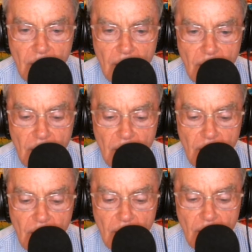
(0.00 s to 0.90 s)
and no
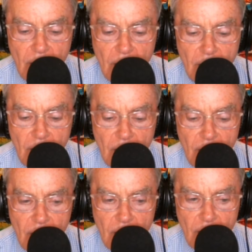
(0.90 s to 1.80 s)
one
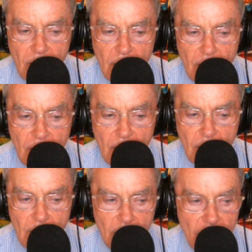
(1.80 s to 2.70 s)
would dare be
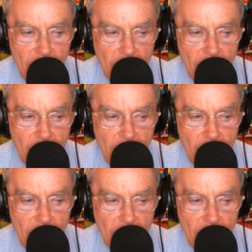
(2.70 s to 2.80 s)
out.